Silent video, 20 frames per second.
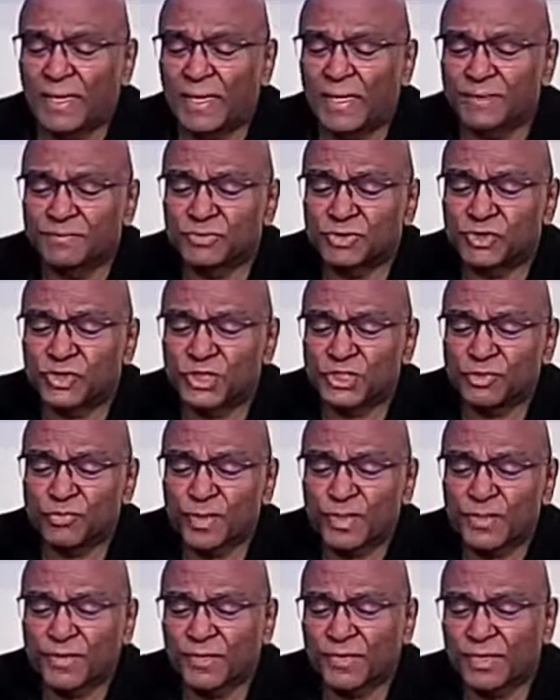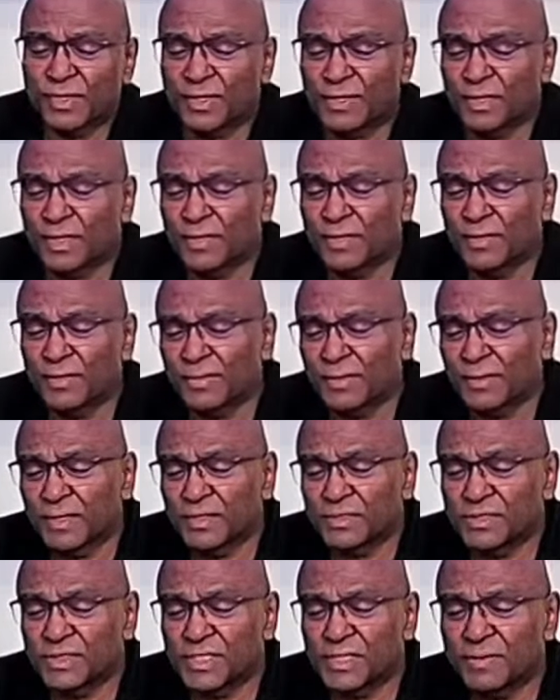She's with
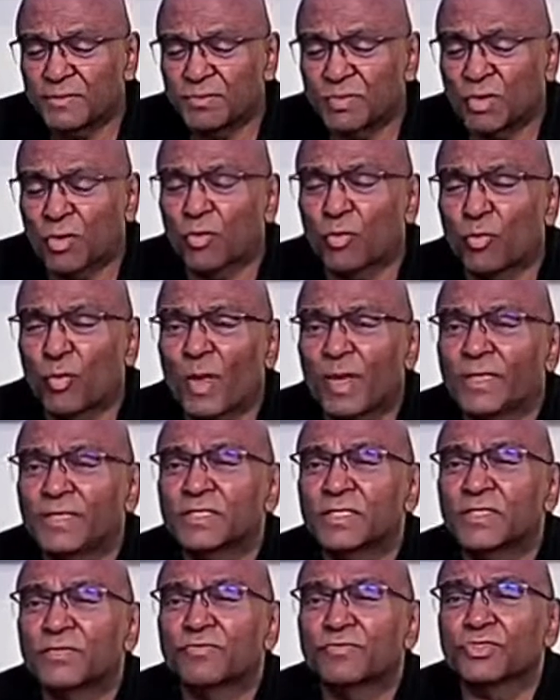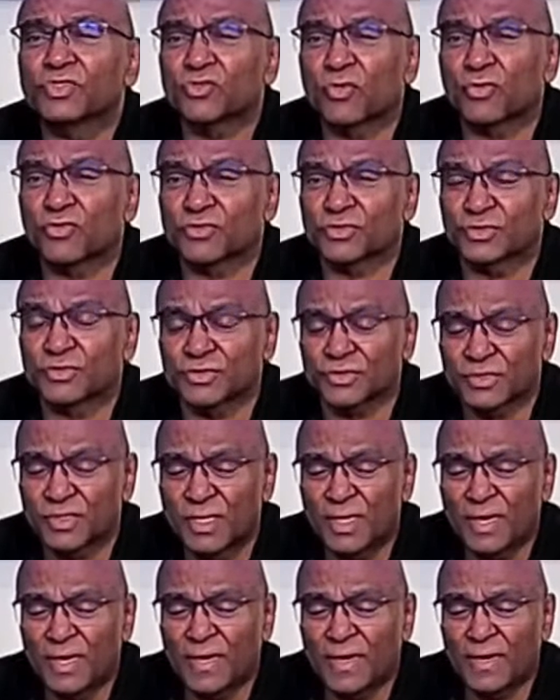a team called Wellington Resources.
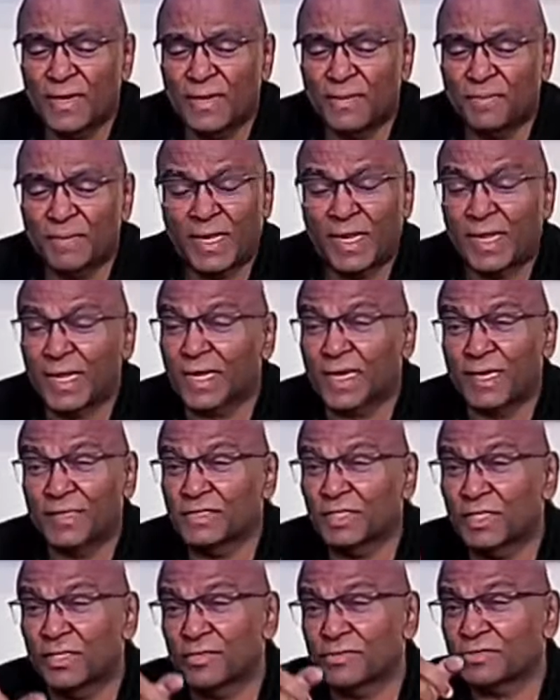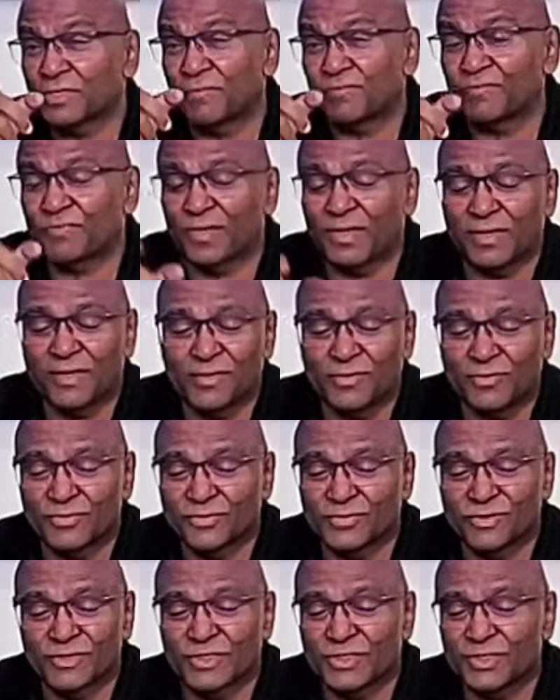And I can tell you something, you know,
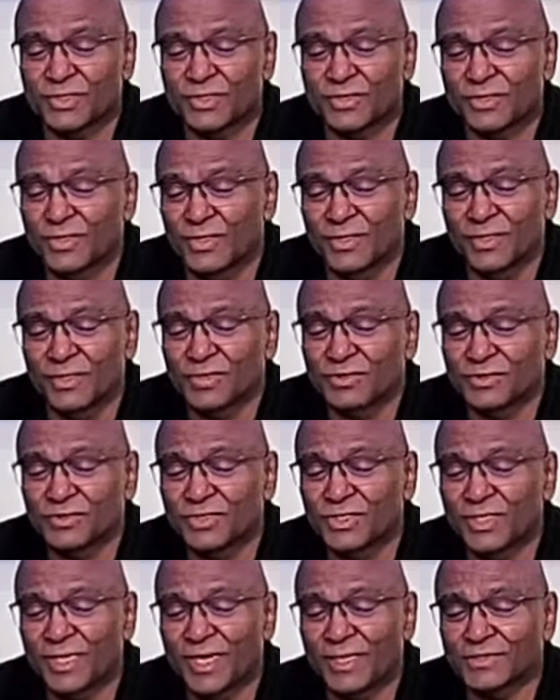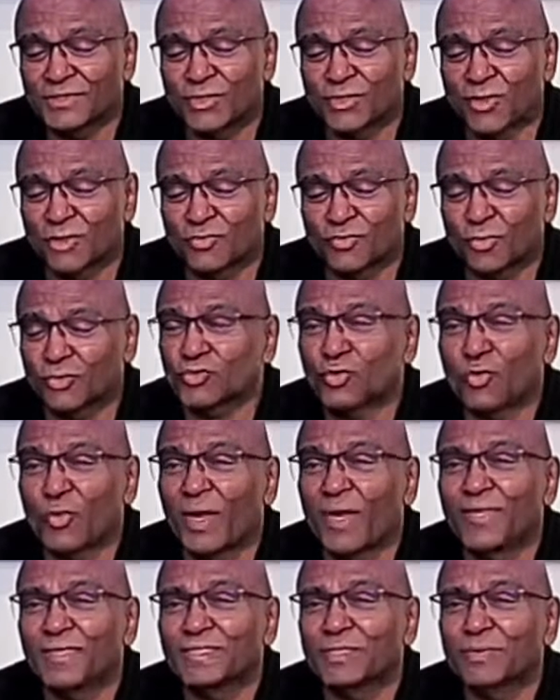she has got those
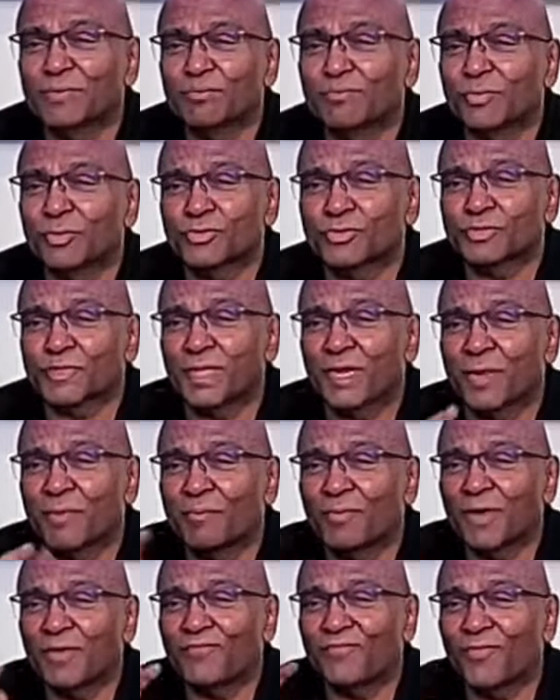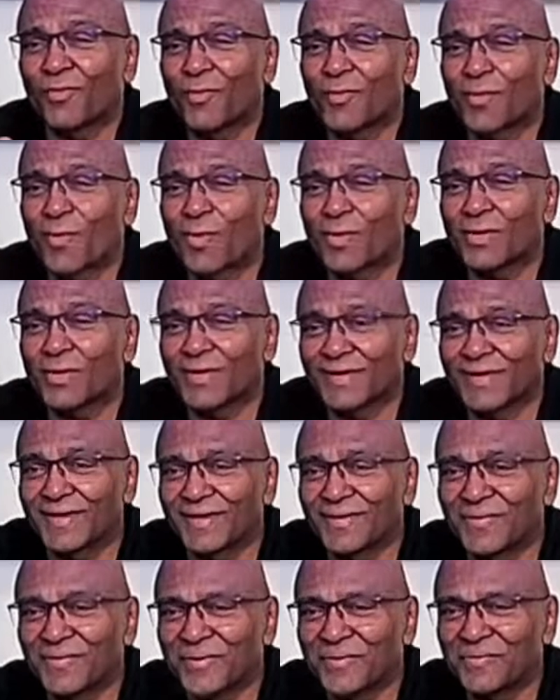Wellington boots that are made for walking,
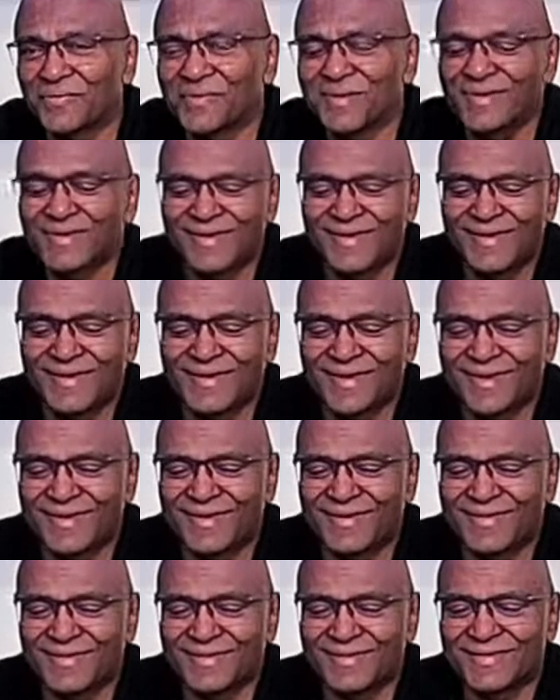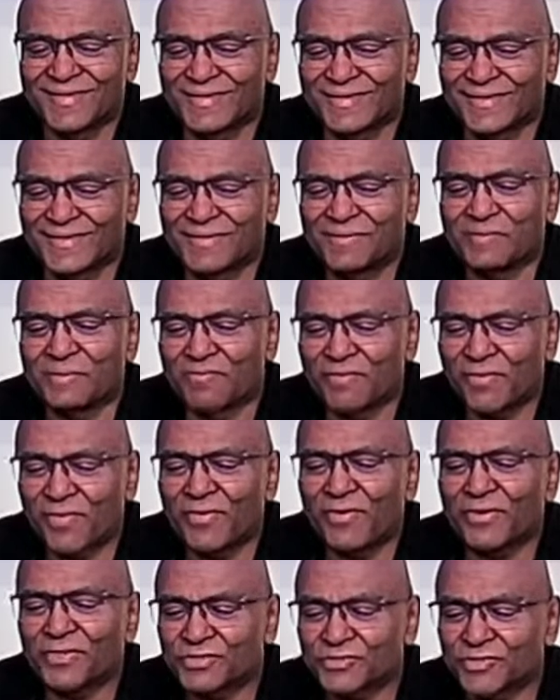you know what I mean? And it'll be
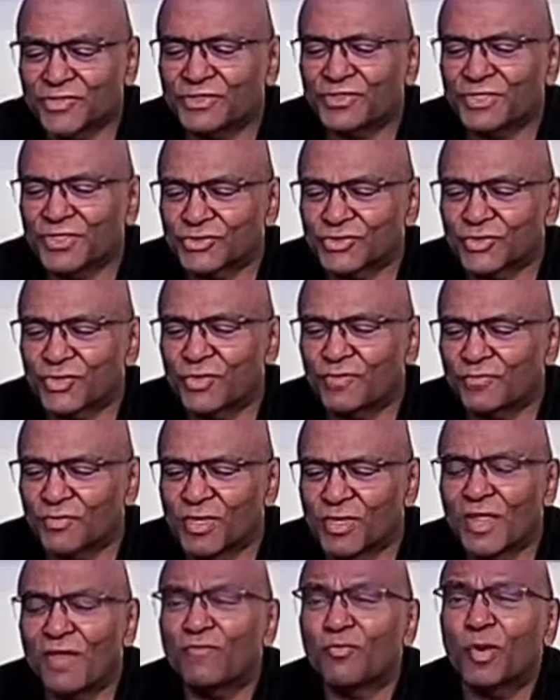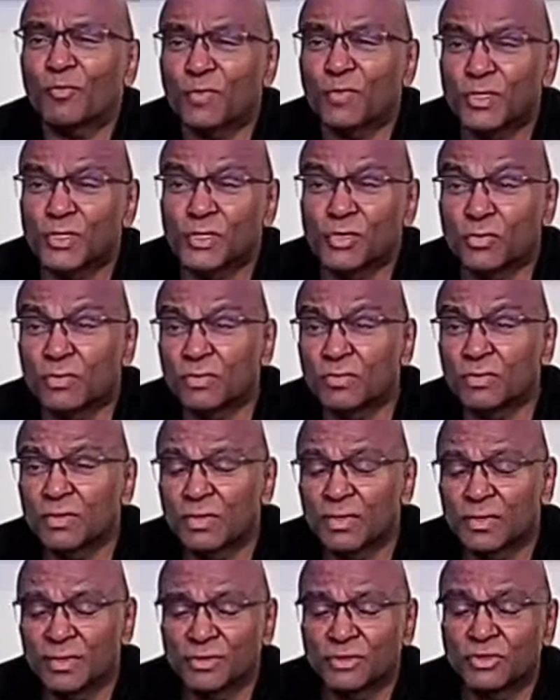very interesting. So if you love what we do,
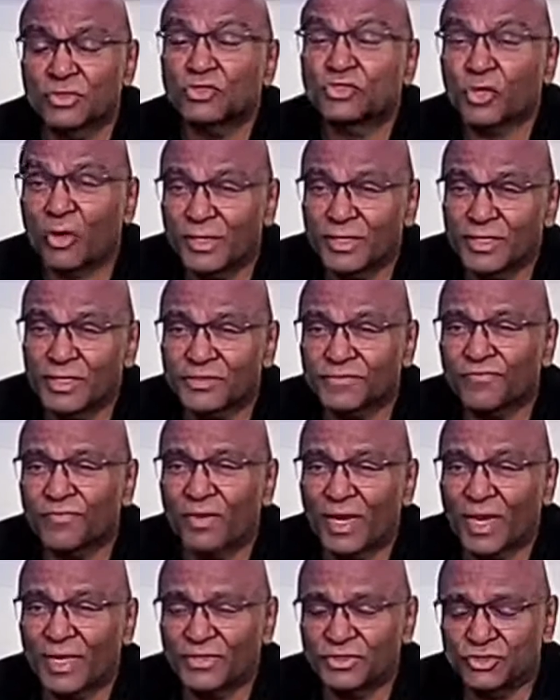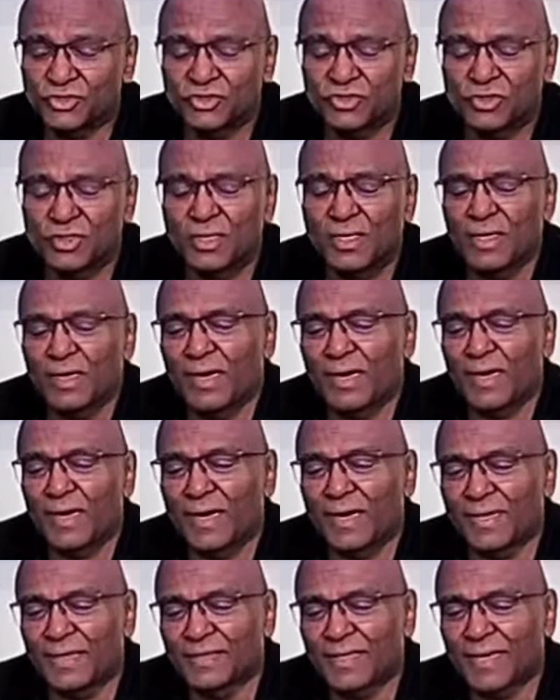join us for lunch.
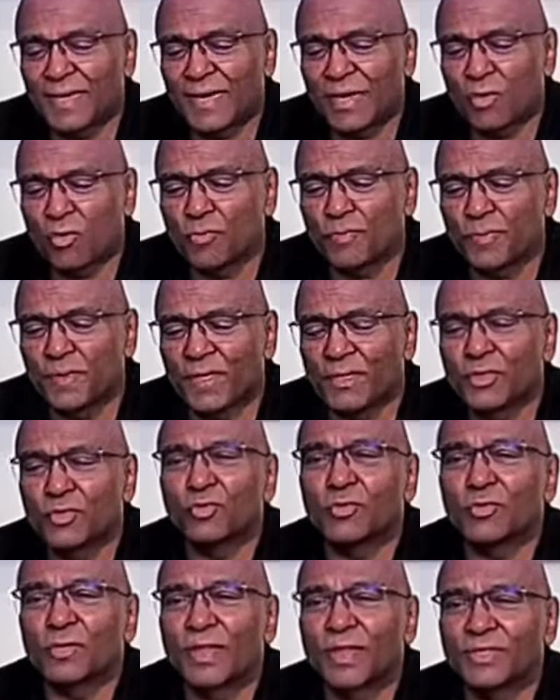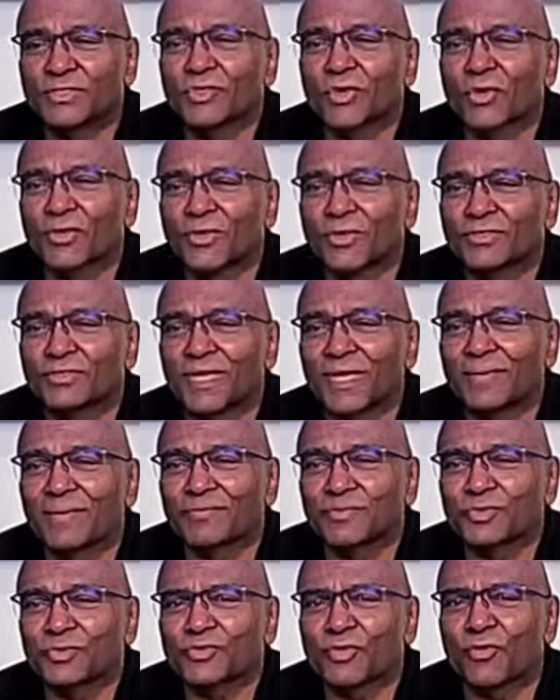And I hope that you will enjoy your time
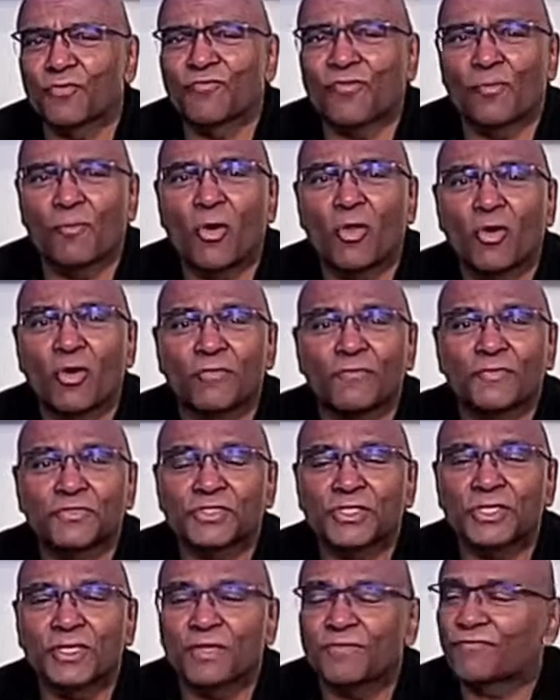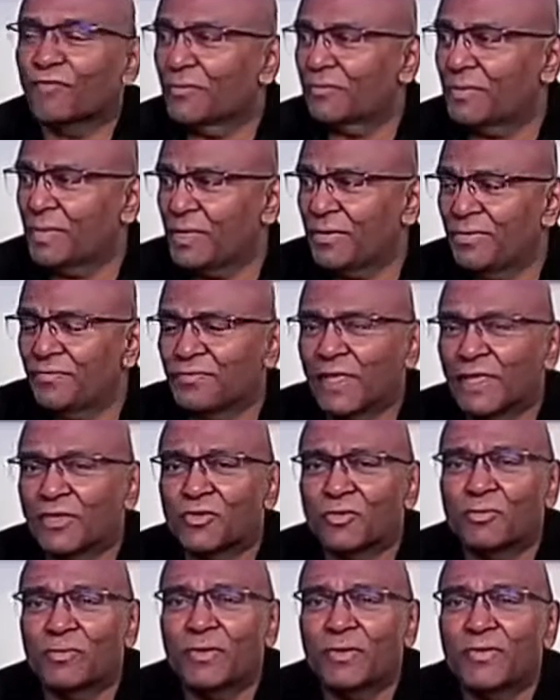too. So from all of us here, from Mary, thank
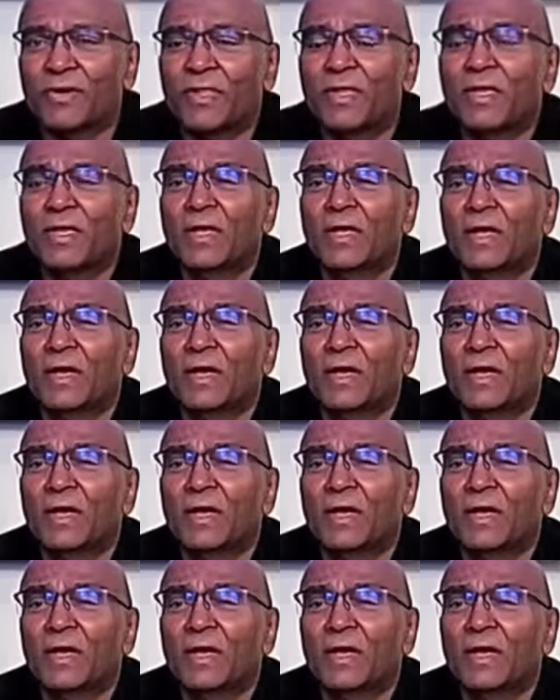you, Mary.